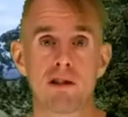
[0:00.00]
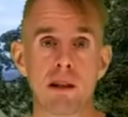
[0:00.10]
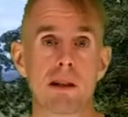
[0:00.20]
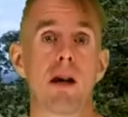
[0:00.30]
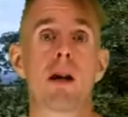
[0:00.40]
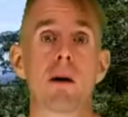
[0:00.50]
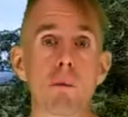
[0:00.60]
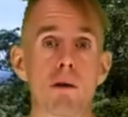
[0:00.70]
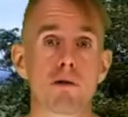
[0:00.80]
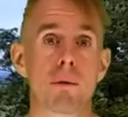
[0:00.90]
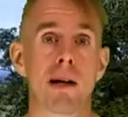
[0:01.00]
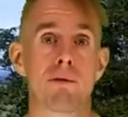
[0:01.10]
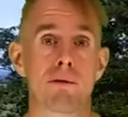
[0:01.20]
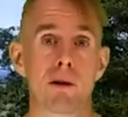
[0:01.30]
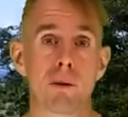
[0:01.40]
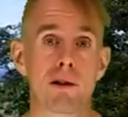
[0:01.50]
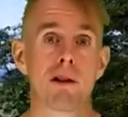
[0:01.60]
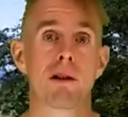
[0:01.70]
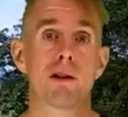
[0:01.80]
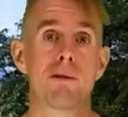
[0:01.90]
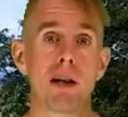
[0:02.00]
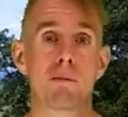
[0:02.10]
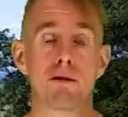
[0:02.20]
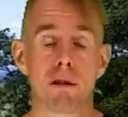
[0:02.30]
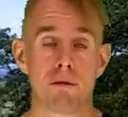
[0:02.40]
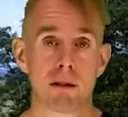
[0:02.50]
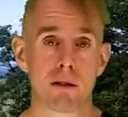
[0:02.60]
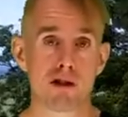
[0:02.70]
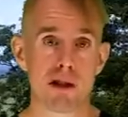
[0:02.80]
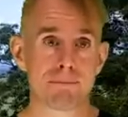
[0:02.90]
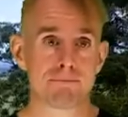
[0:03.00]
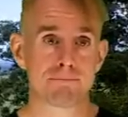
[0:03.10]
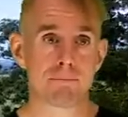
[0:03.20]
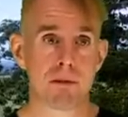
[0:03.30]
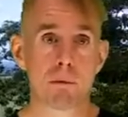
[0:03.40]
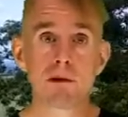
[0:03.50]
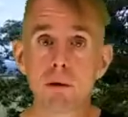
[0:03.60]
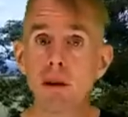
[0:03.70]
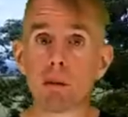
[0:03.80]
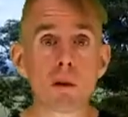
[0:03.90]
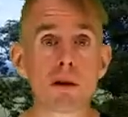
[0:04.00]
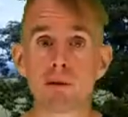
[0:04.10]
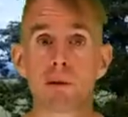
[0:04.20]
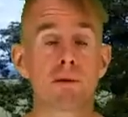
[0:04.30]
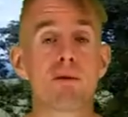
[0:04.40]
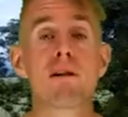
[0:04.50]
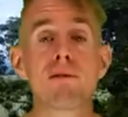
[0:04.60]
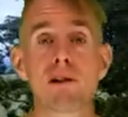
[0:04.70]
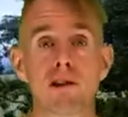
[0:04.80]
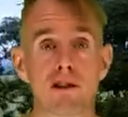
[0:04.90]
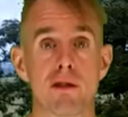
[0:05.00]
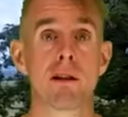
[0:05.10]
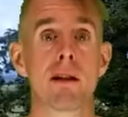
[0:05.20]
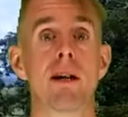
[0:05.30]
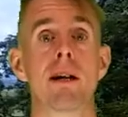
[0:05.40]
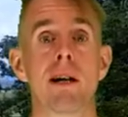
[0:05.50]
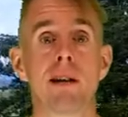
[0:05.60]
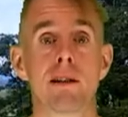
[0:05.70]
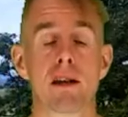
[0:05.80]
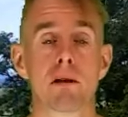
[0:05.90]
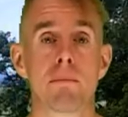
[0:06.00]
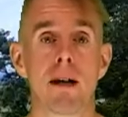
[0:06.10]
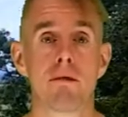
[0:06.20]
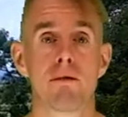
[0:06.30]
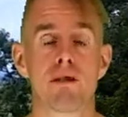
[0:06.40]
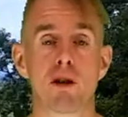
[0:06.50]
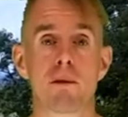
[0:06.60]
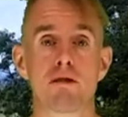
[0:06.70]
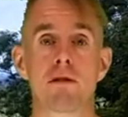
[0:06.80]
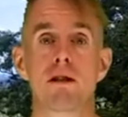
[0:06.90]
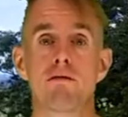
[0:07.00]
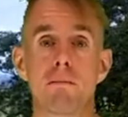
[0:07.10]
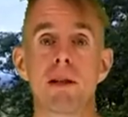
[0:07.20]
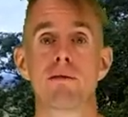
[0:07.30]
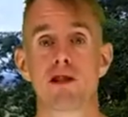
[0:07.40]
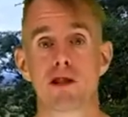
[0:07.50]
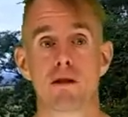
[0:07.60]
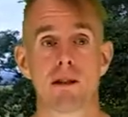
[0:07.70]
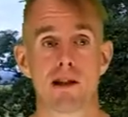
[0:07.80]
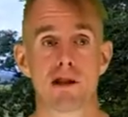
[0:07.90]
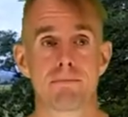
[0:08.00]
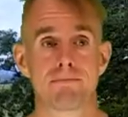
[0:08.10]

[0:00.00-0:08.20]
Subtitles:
cell once we have a fluid of arbitrary rheology. We saw that the workflow was very, very similar to the capillary rheometry Rabinovich correction.